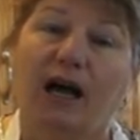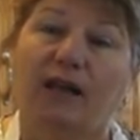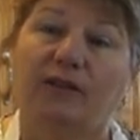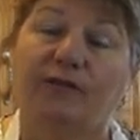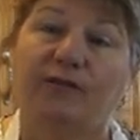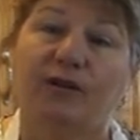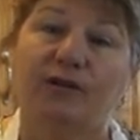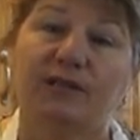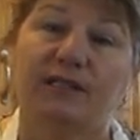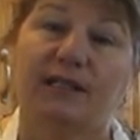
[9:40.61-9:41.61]
on the
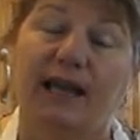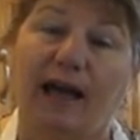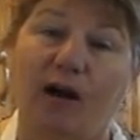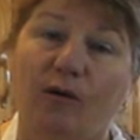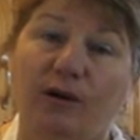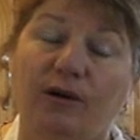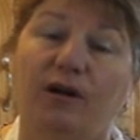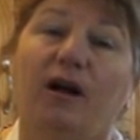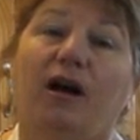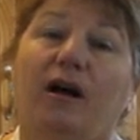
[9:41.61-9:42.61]
first
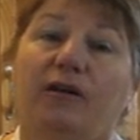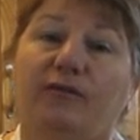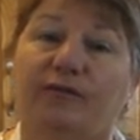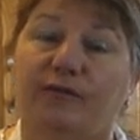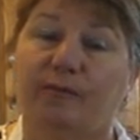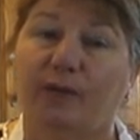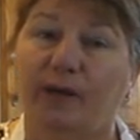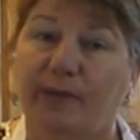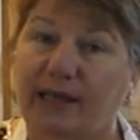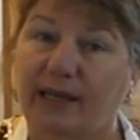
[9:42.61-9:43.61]
hour of
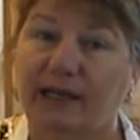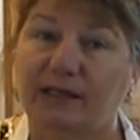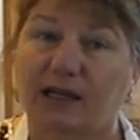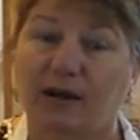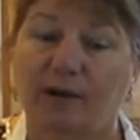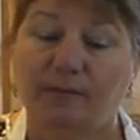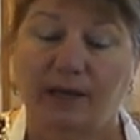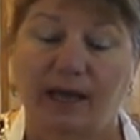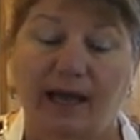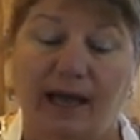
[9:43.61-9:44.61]
my baking time,
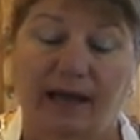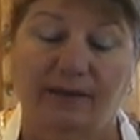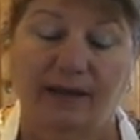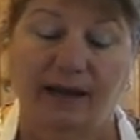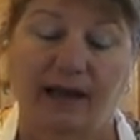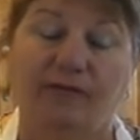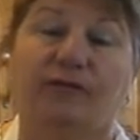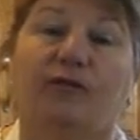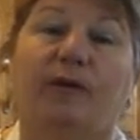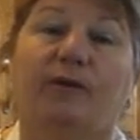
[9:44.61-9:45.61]
and then
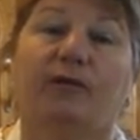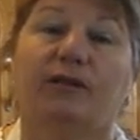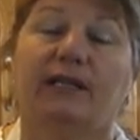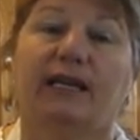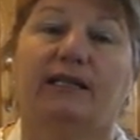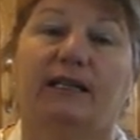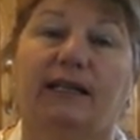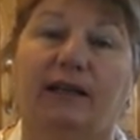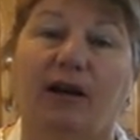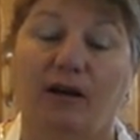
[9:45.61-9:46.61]
after I'm going to take the
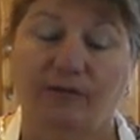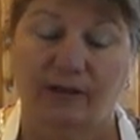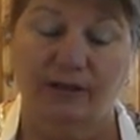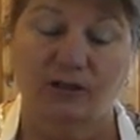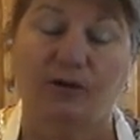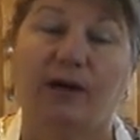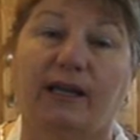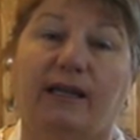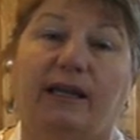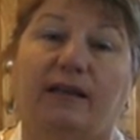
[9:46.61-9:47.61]
lid off so I
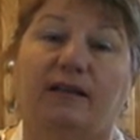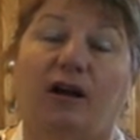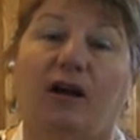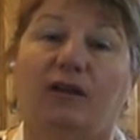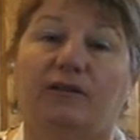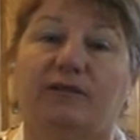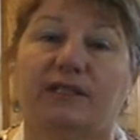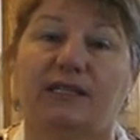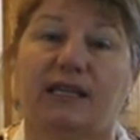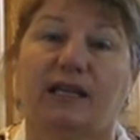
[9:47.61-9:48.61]
can get all of
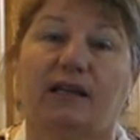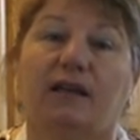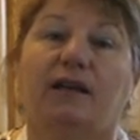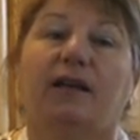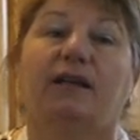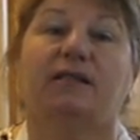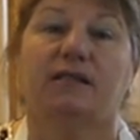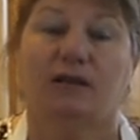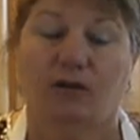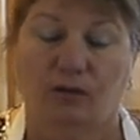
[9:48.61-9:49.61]
the skin
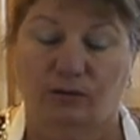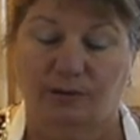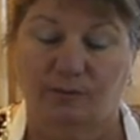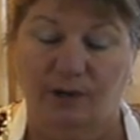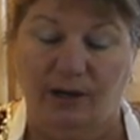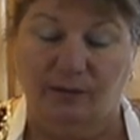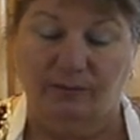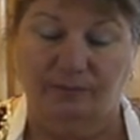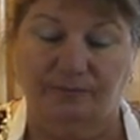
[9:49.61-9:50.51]
nice and golden brown.